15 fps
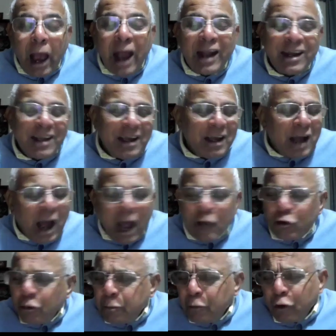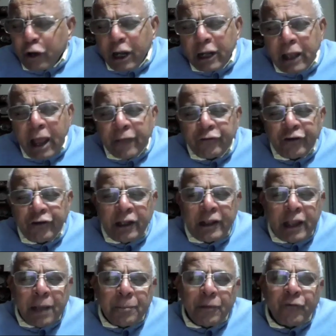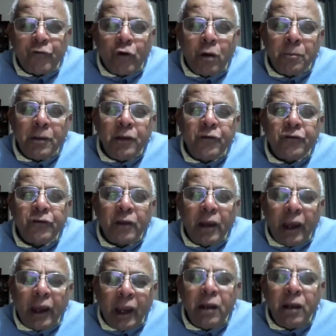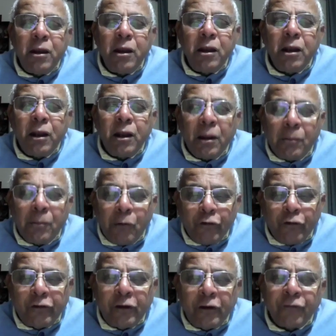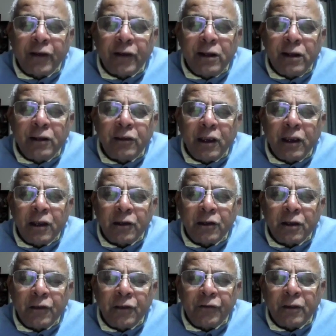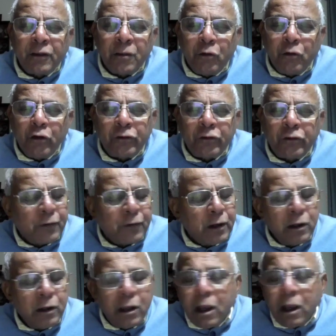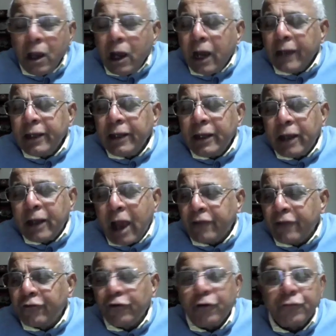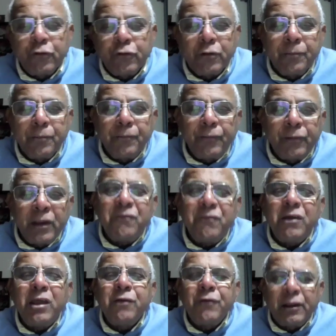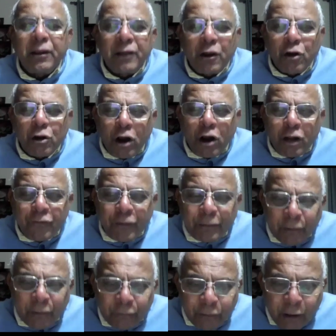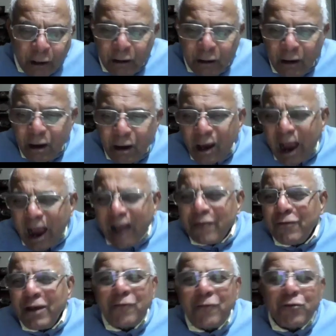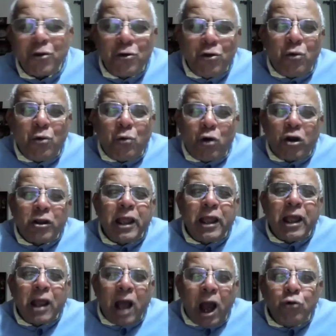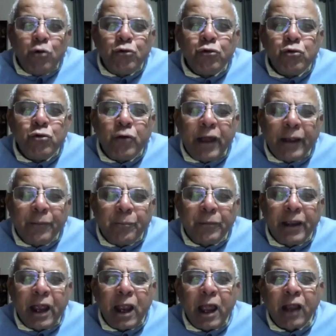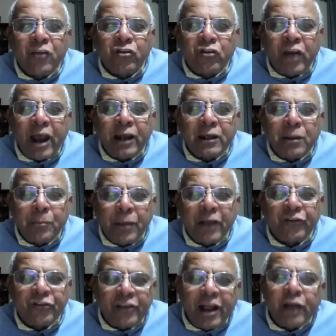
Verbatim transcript: And I would put it, I've seen their performance in the most difficult theatres, in the most difficult, I think hats off to them. They're very aware, they've got a lot of things. And we have to know what how to extract the best.